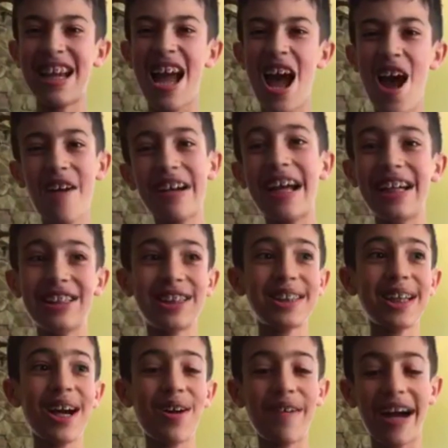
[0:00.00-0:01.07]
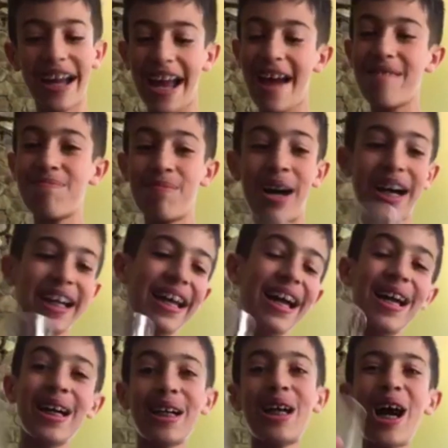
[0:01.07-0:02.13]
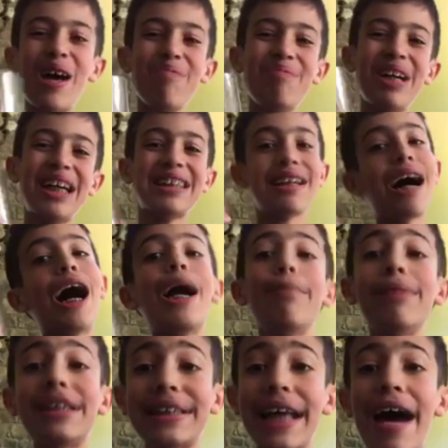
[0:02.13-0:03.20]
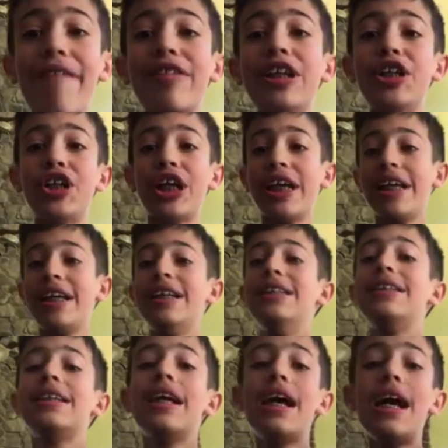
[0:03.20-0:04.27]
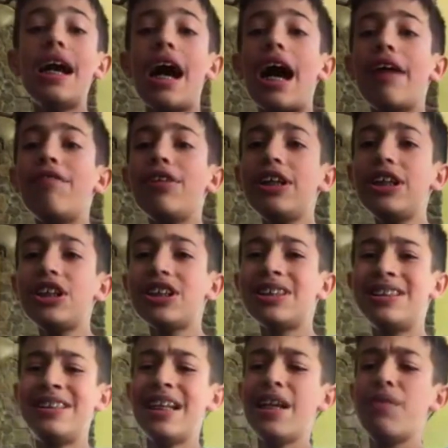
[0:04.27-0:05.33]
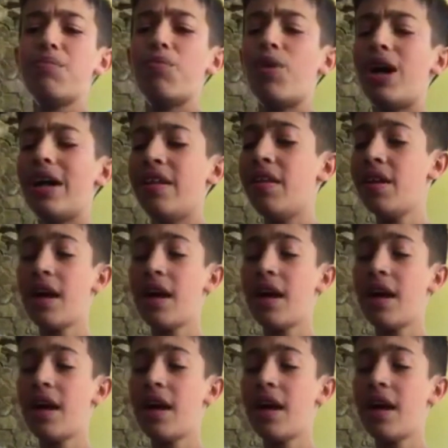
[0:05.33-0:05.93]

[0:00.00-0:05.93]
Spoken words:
Okay, so I have my cup because I'm a savage, and I really just didn't want,